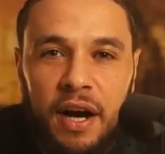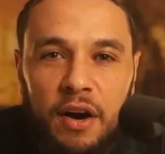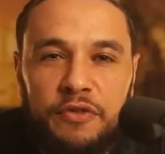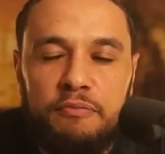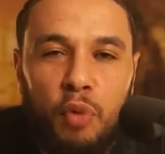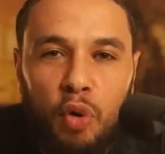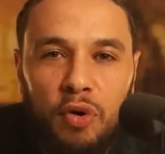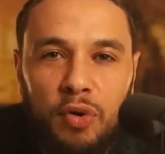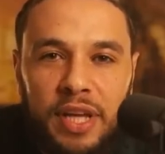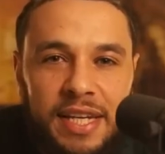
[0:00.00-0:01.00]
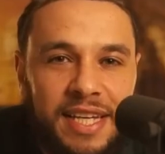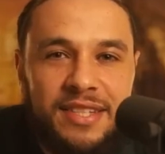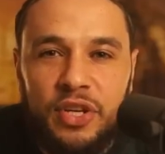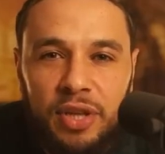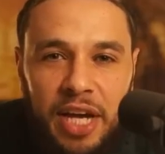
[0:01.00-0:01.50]
of moral and
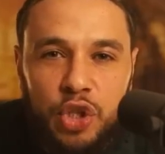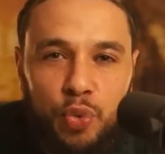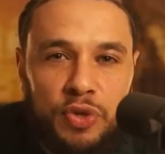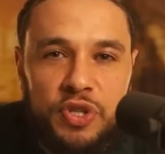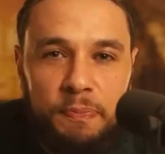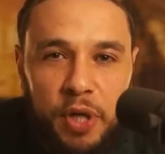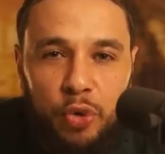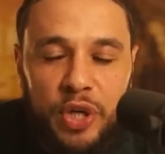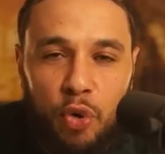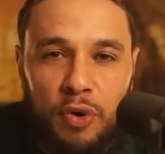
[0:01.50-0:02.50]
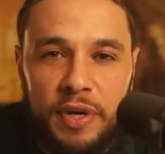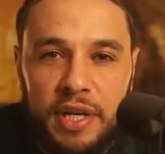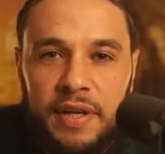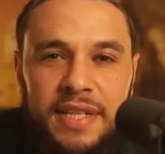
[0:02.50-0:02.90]
intellectual superiority.